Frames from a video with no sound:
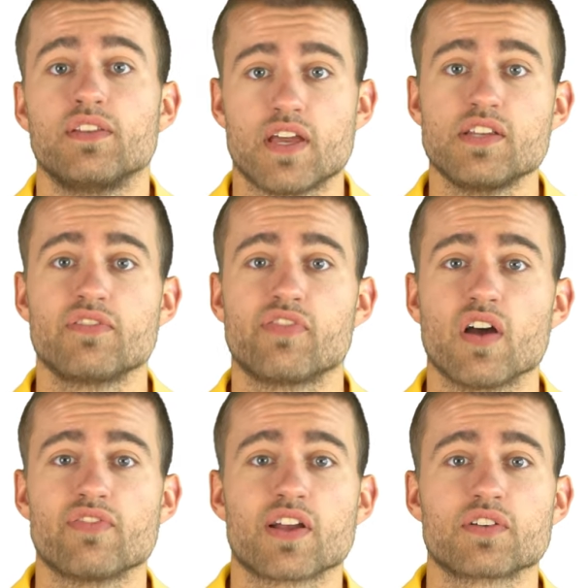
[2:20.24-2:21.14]
The
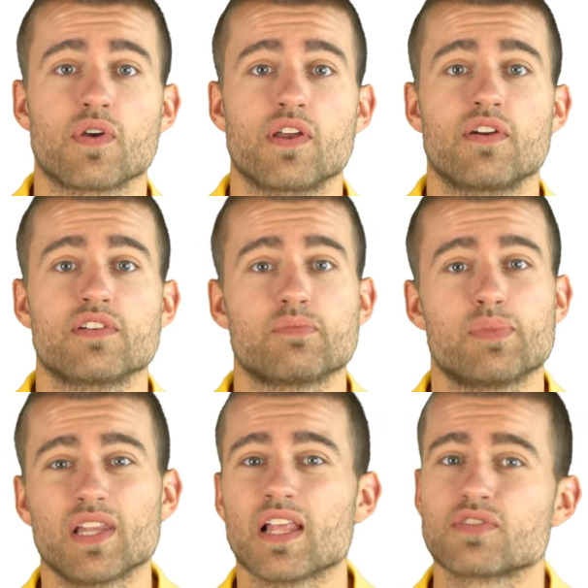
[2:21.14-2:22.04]
AG5 actuator is a
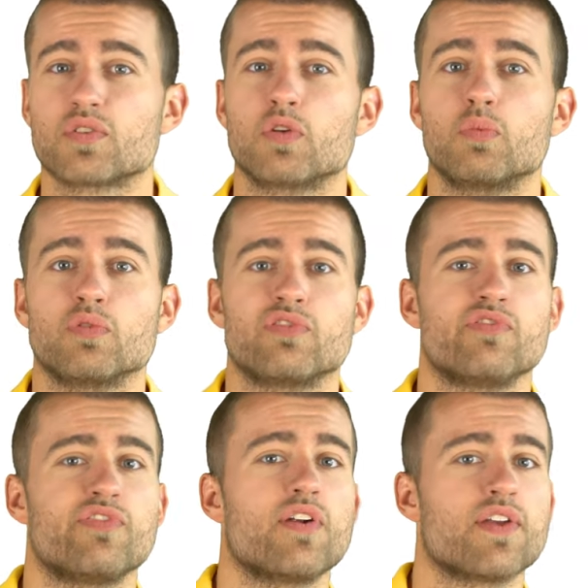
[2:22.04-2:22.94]
bit less suitable for
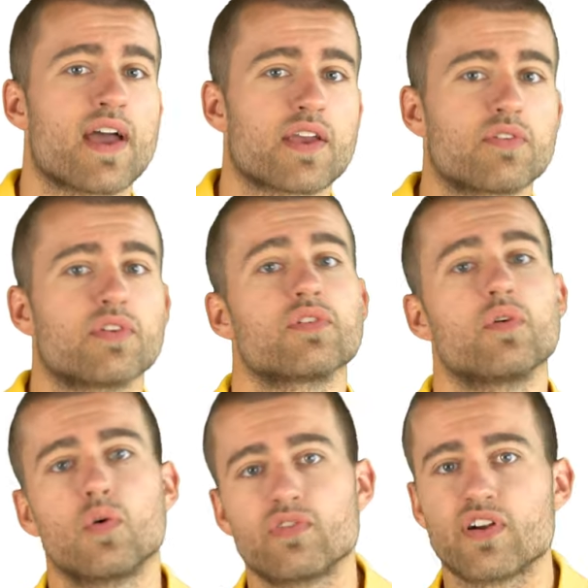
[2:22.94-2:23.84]
very accurate
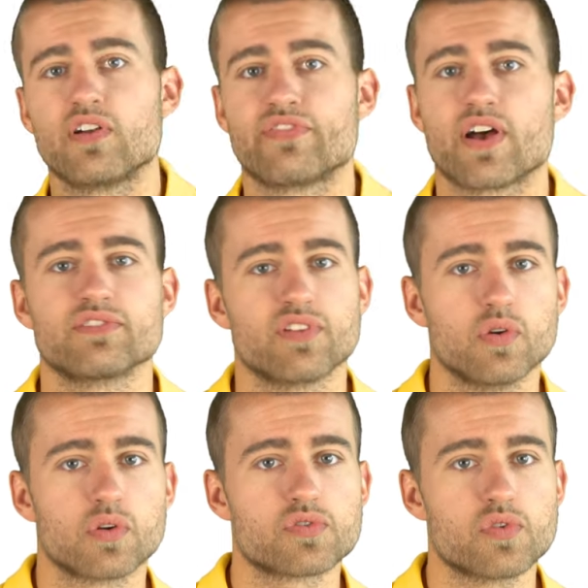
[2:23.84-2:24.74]
or very fast
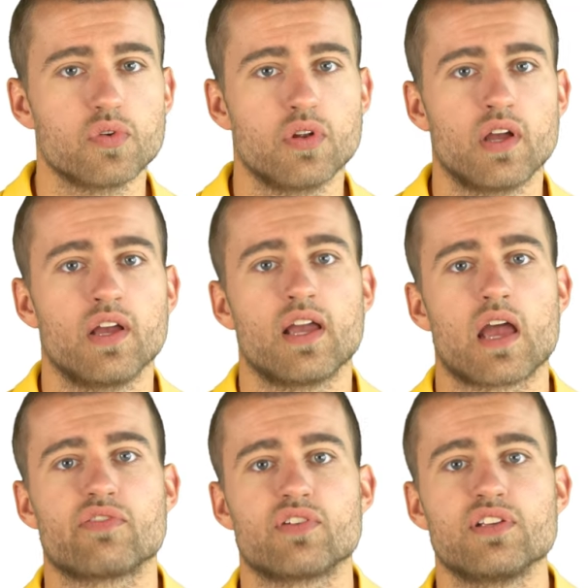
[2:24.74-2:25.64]
flow control,
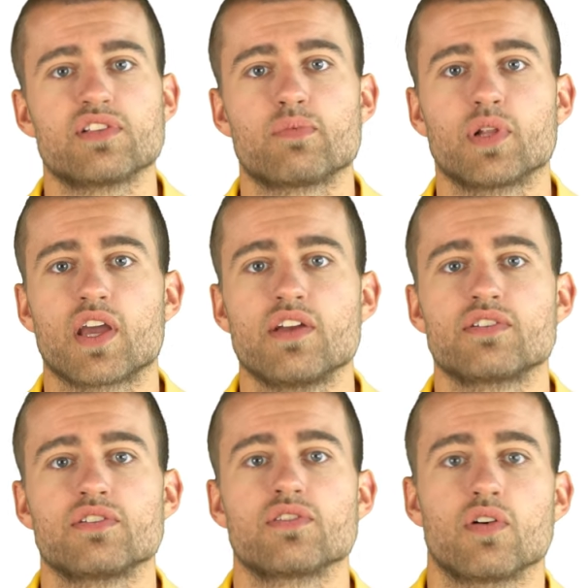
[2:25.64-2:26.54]
and for these
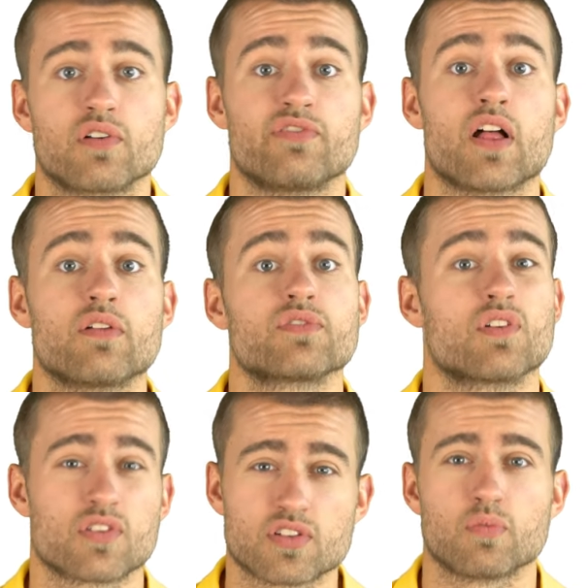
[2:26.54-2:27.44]
applications, other valves
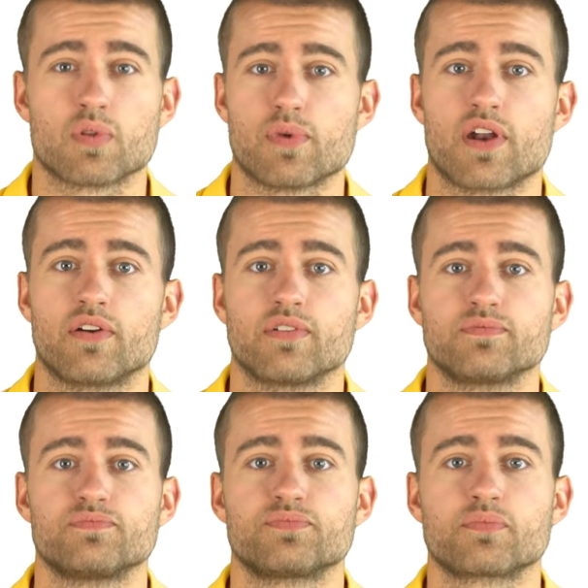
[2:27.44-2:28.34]
are somewhat better.
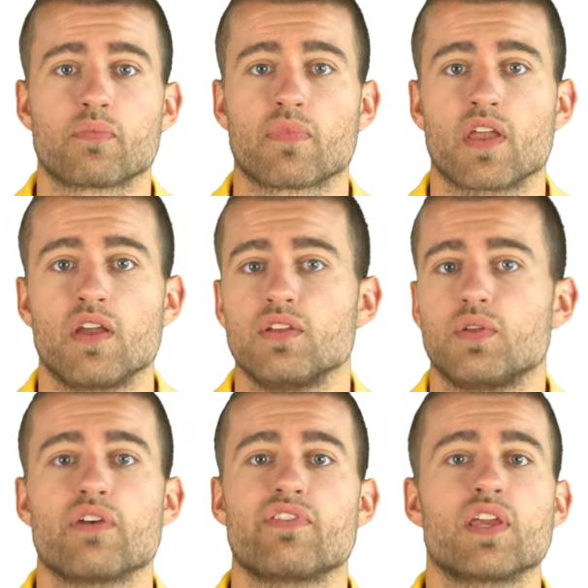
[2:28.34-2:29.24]

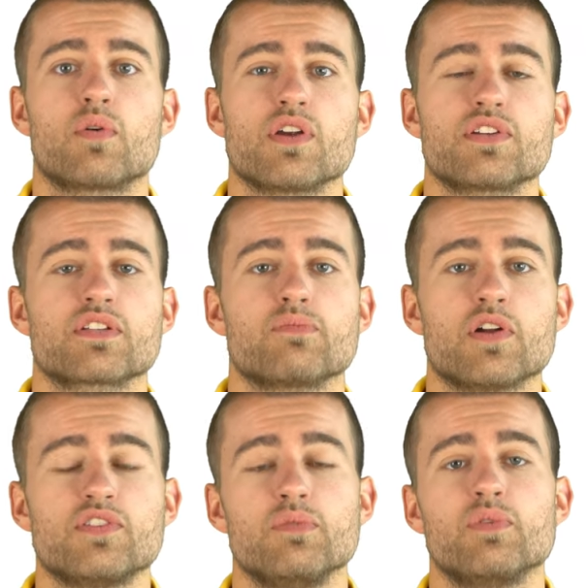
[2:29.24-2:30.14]
Do you have any questions
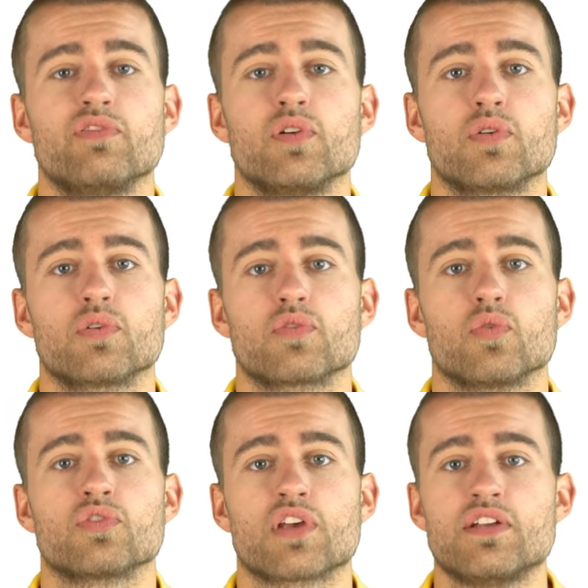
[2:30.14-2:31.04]
about GP Fluid
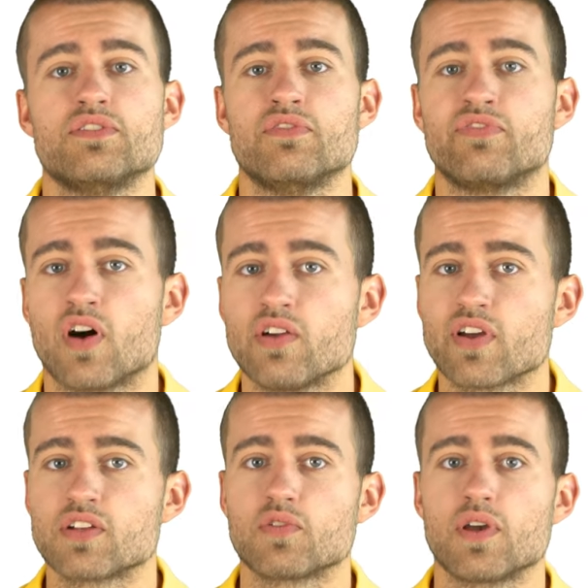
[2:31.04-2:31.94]
Control's AG5
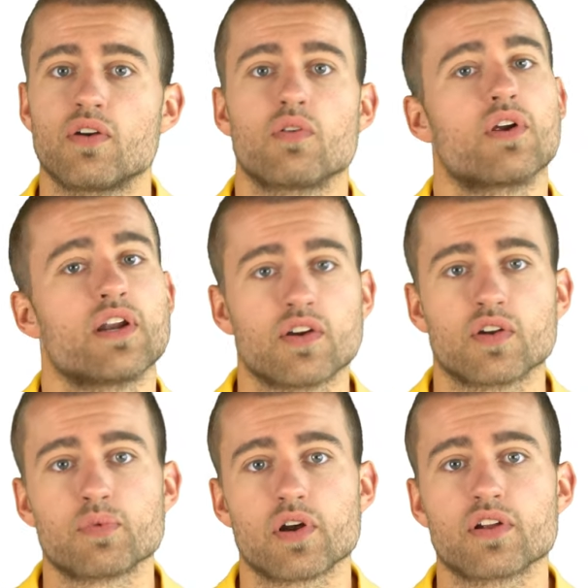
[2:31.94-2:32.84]
actuator or any
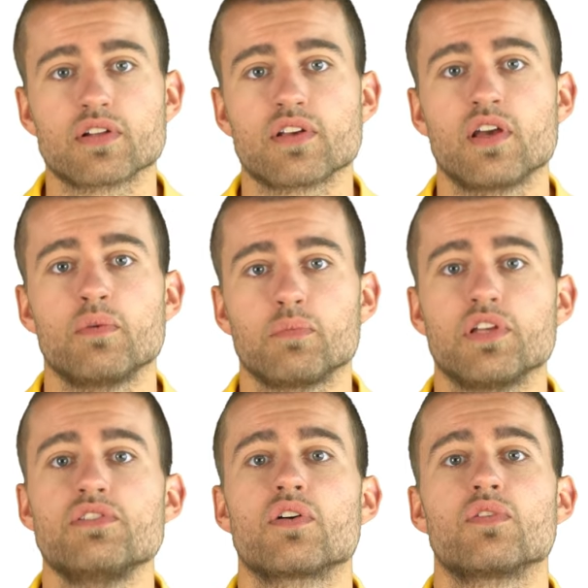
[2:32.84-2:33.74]
other product?
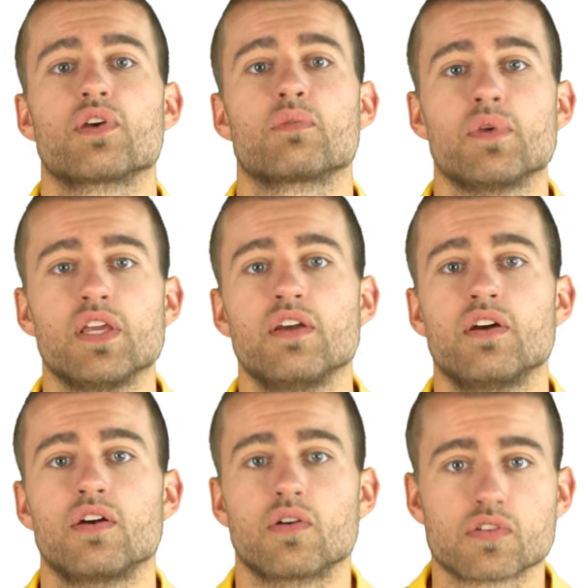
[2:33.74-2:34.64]
Please contact
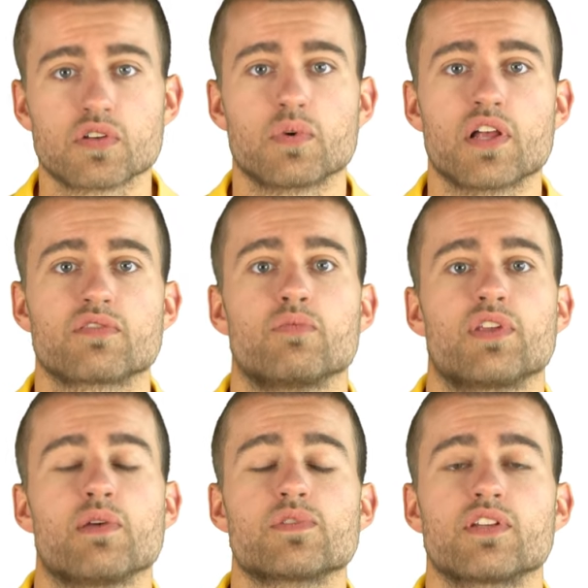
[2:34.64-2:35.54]
me or someone else from
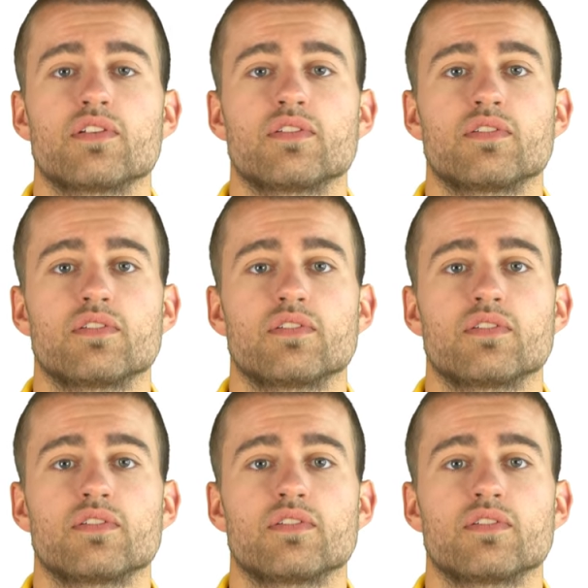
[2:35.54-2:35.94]
Tameson.